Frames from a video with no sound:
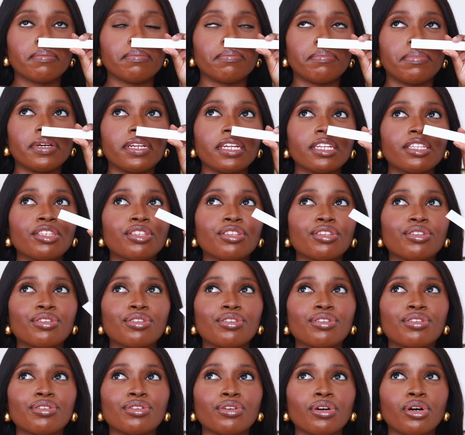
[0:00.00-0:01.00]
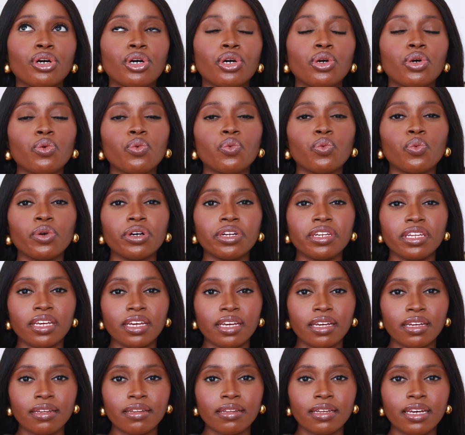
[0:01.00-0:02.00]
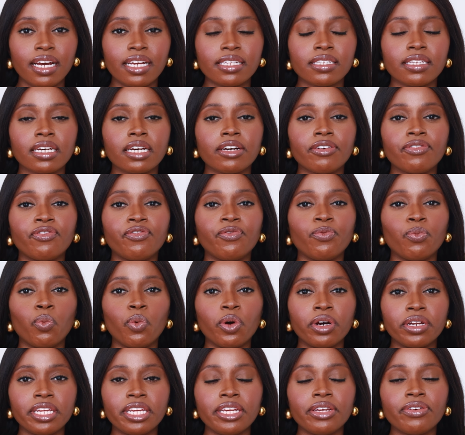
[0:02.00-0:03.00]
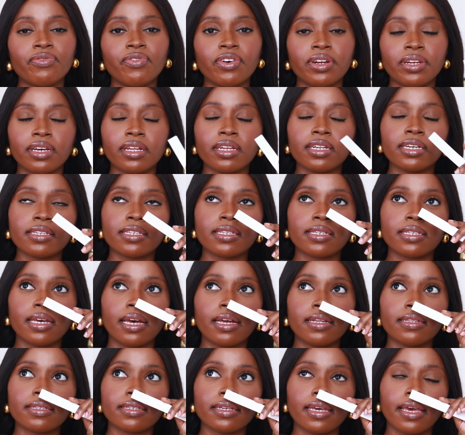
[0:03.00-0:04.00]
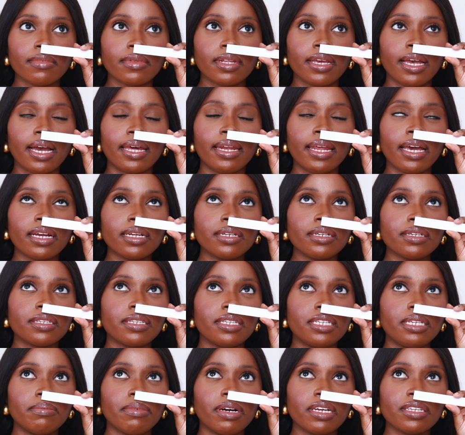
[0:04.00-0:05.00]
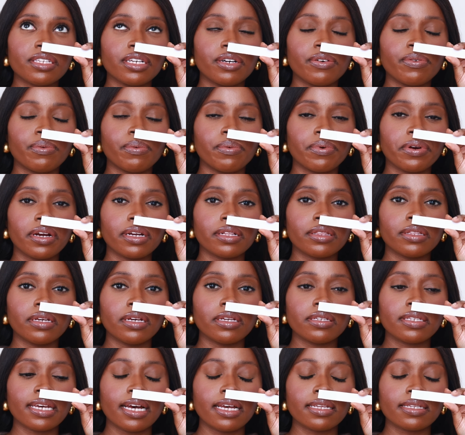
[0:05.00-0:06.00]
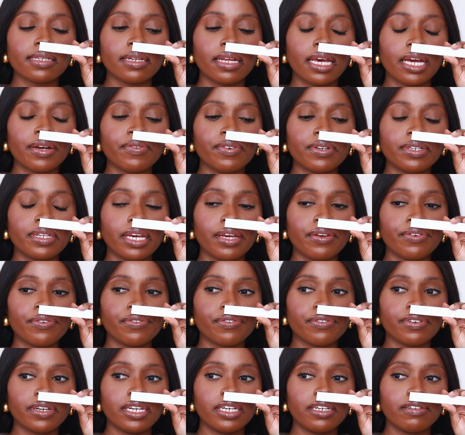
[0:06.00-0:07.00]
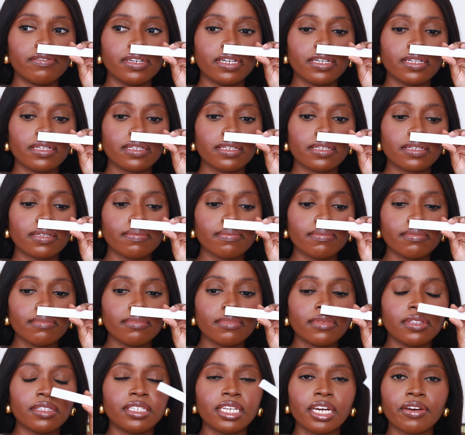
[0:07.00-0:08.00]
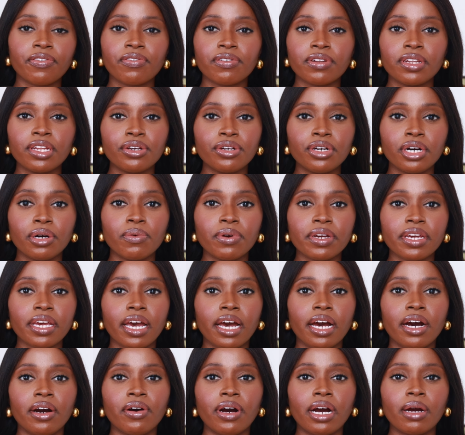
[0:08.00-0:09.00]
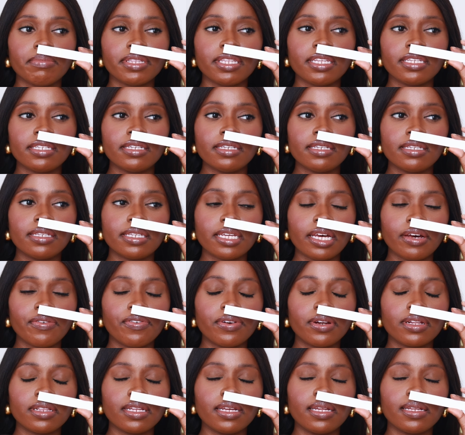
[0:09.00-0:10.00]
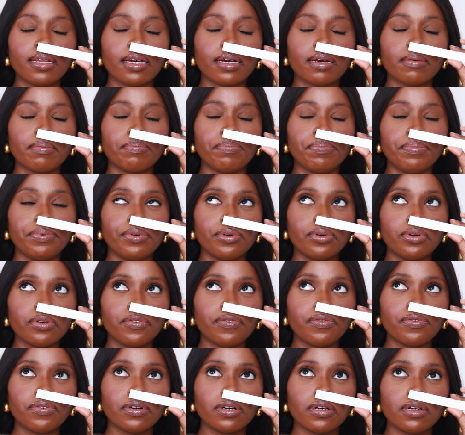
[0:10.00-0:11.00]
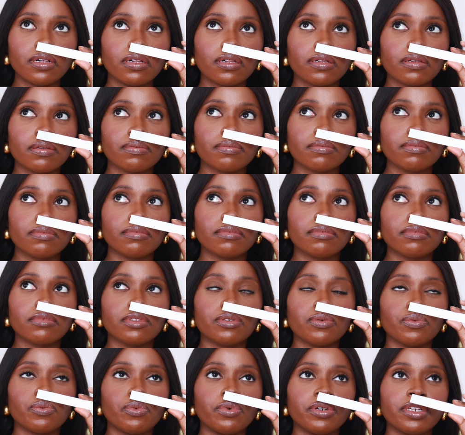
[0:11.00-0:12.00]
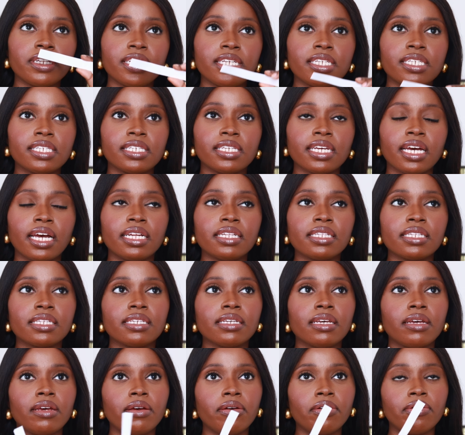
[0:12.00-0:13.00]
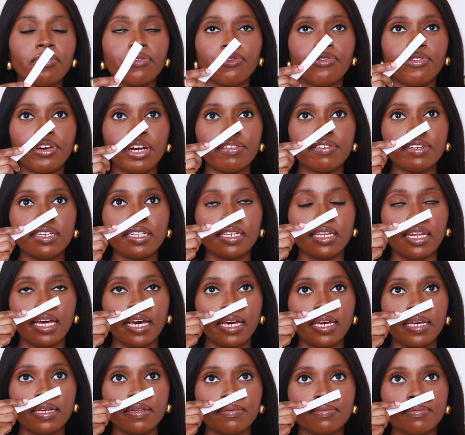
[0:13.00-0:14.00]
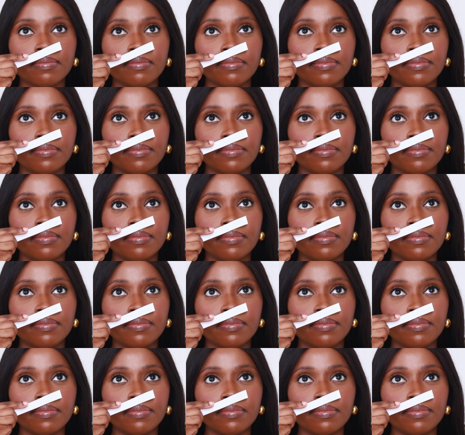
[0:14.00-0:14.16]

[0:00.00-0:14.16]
but it's so woody. It's like a woody vanilla scent. And I can just see myself wearing this as an everyday fragrance, definitely going out. But this is definitely like a beautiful woody scent, very light,